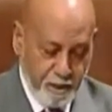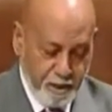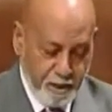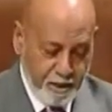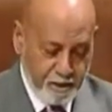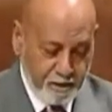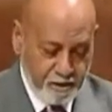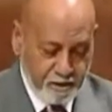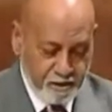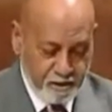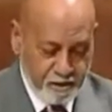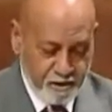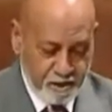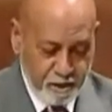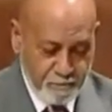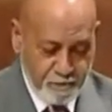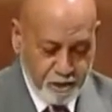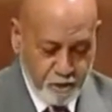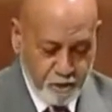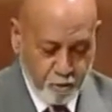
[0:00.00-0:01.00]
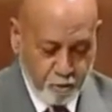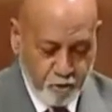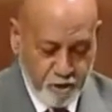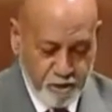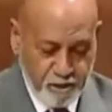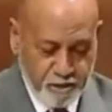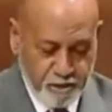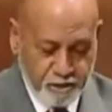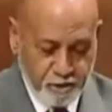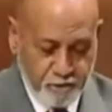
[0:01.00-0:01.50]
and systemic
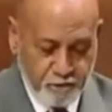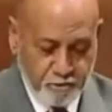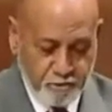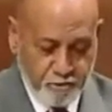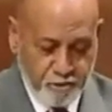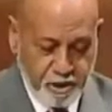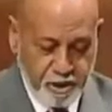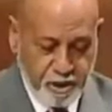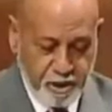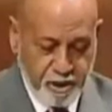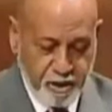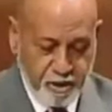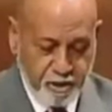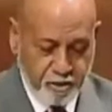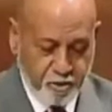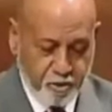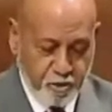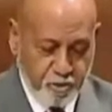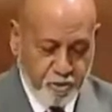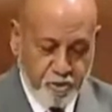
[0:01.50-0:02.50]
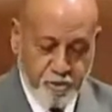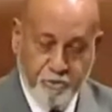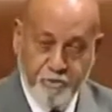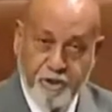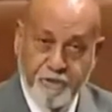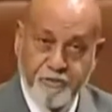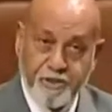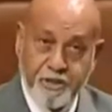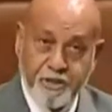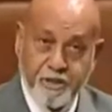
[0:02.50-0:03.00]
risk related to
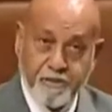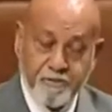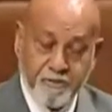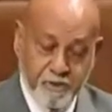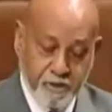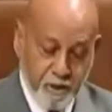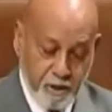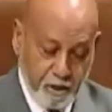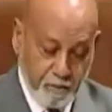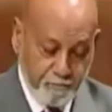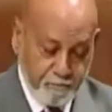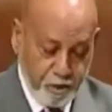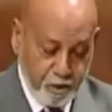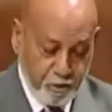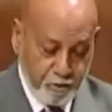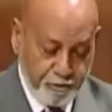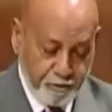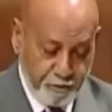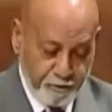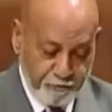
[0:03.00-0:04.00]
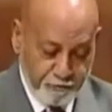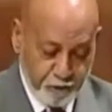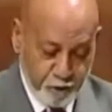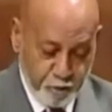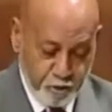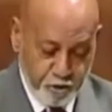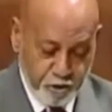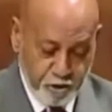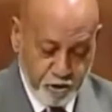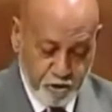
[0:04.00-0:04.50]
derivatives, both
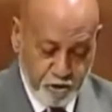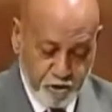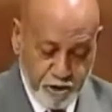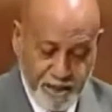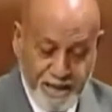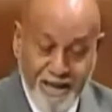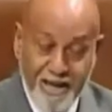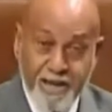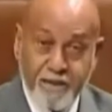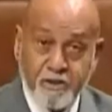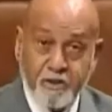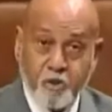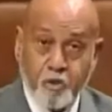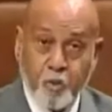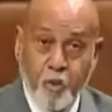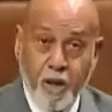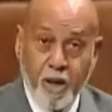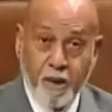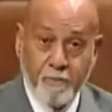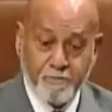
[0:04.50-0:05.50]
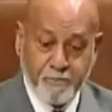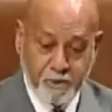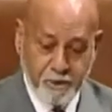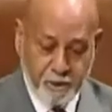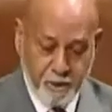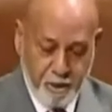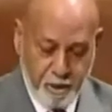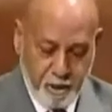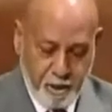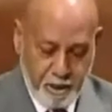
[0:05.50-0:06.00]
futures and swaps,